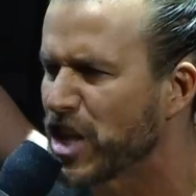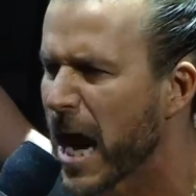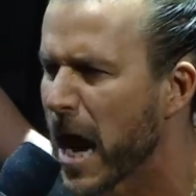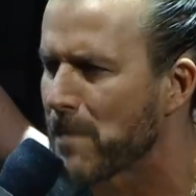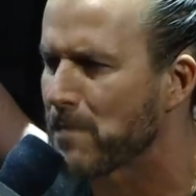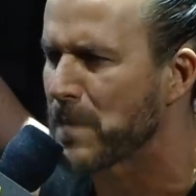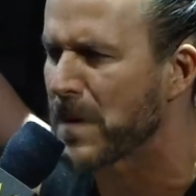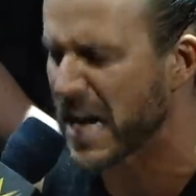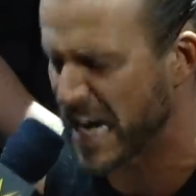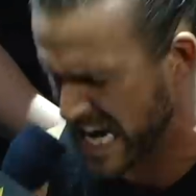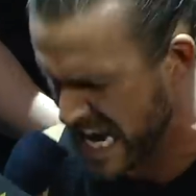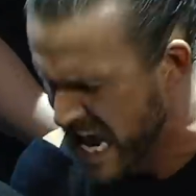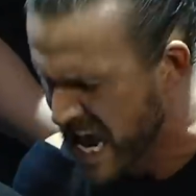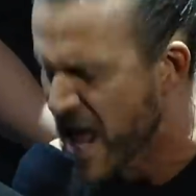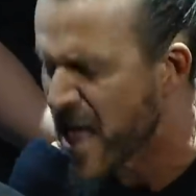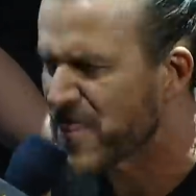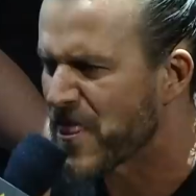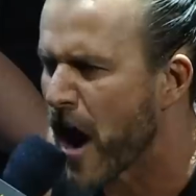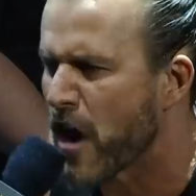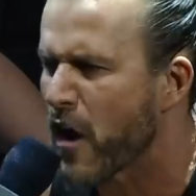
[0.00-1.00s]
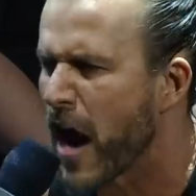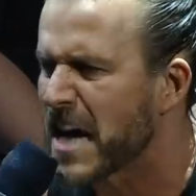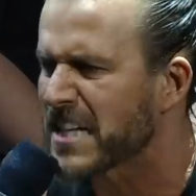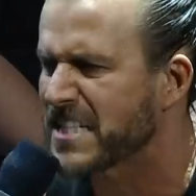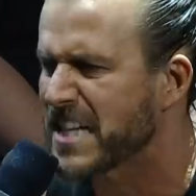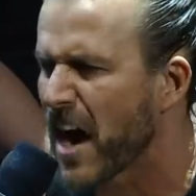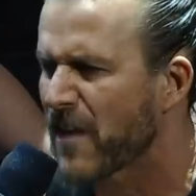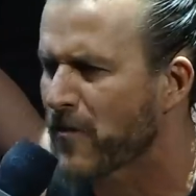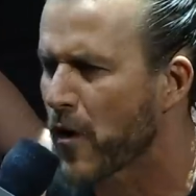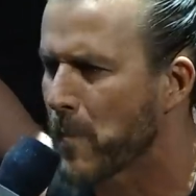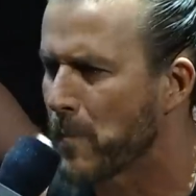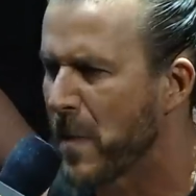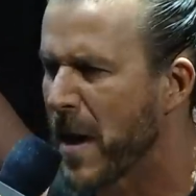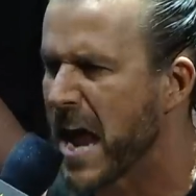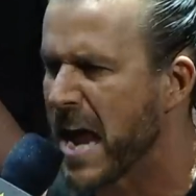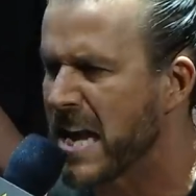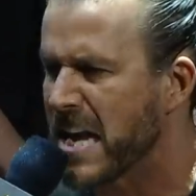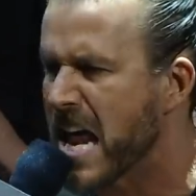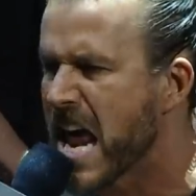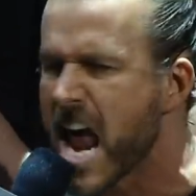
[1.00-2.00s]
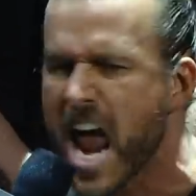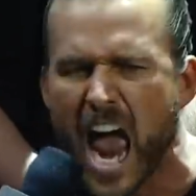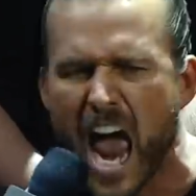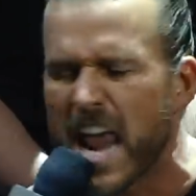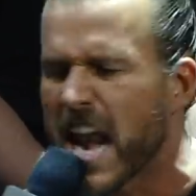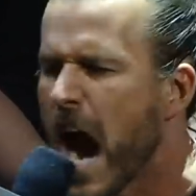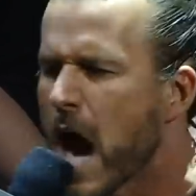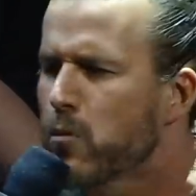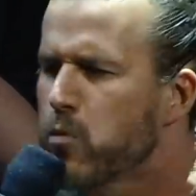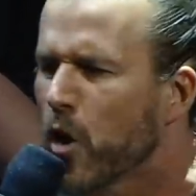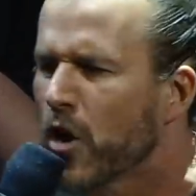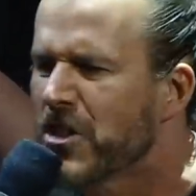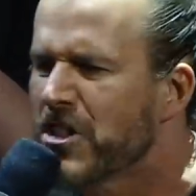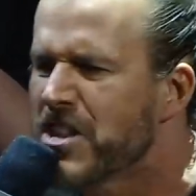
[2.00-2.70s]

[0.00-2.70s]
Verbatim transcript: champion there has ever been, and I will